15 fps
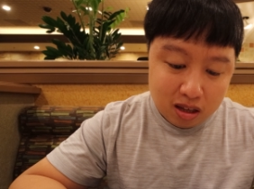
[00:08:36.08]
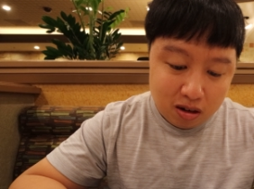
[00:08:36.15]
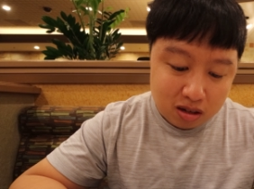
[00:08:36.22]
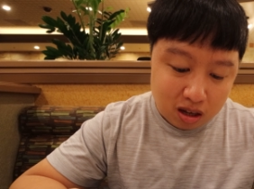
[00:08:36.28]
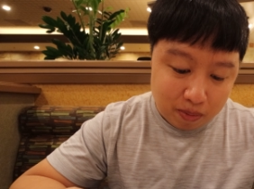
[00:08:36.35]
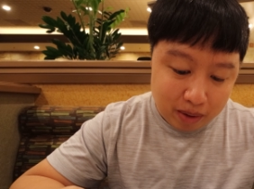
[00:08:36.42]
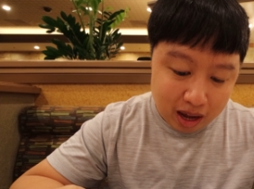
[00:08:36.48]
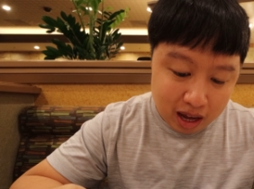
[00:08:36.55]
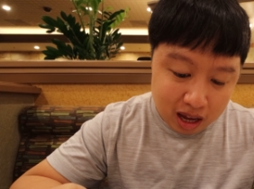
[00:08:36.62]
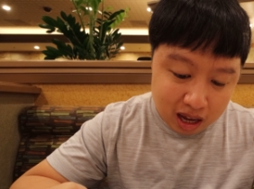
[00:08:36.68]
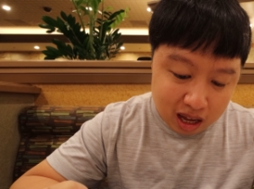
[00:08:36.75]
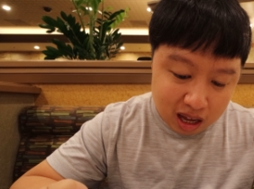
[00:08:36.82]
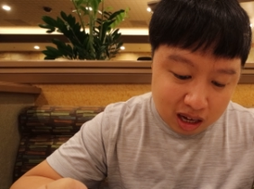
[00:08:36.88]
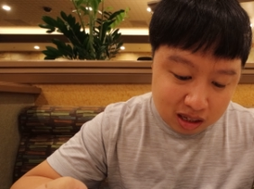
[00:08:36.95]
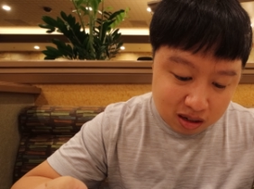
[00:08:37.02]
there's some
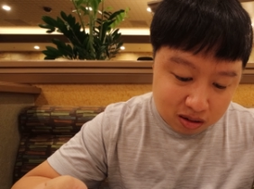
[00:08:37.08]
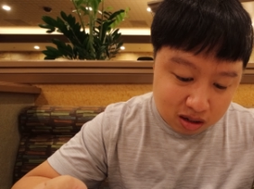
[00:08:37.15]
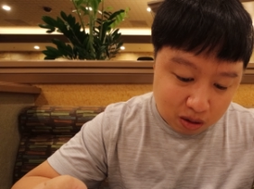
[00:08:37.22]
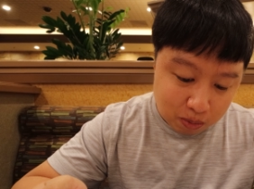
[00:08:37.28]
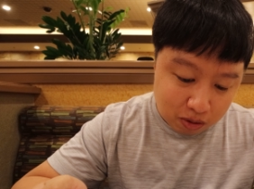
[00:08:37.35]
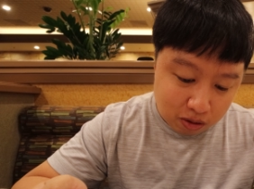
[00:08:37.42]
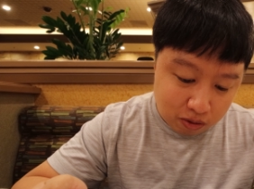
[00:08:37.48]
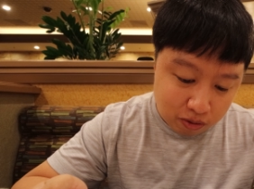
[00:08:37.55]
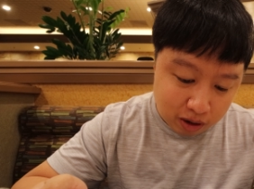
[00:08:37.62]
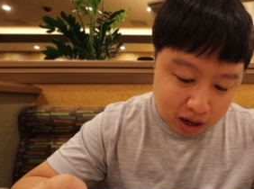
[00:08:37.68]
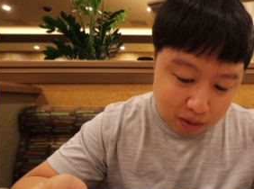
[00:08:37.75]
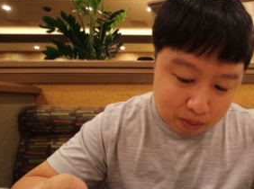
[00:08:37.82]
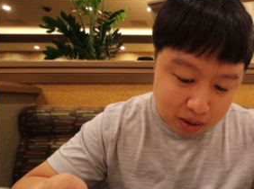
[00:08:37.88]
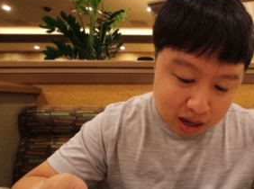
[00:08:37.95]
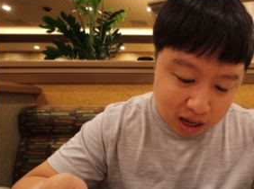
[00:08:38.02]
egg, there's some
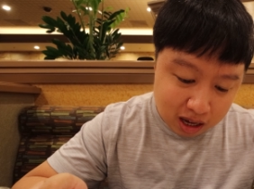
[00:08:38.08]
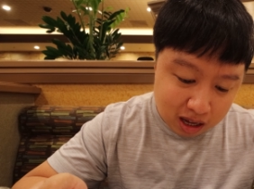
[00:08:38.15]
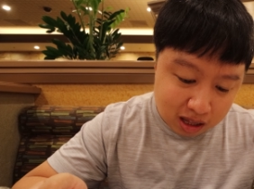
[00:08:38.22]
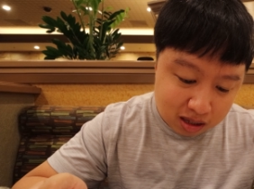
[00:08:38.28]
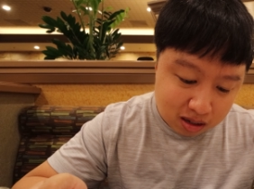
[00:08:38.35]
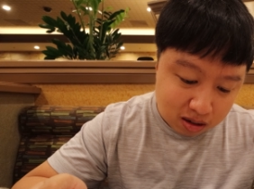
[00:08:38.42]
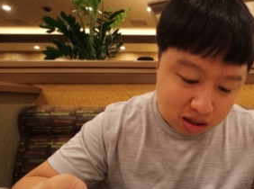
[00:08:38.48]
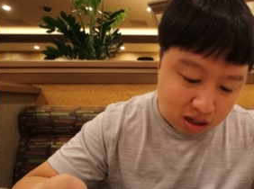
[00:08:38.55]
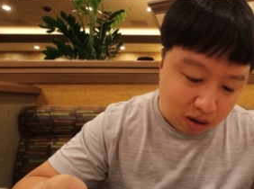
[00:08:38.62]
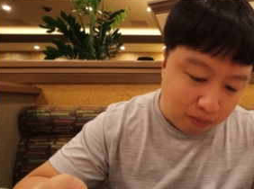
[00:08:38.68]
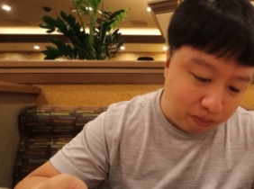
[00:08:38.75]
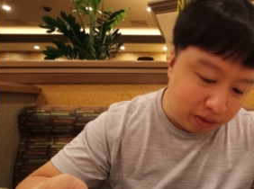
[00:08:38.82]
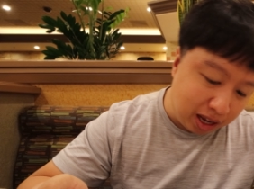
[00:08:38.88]
green beans, there's some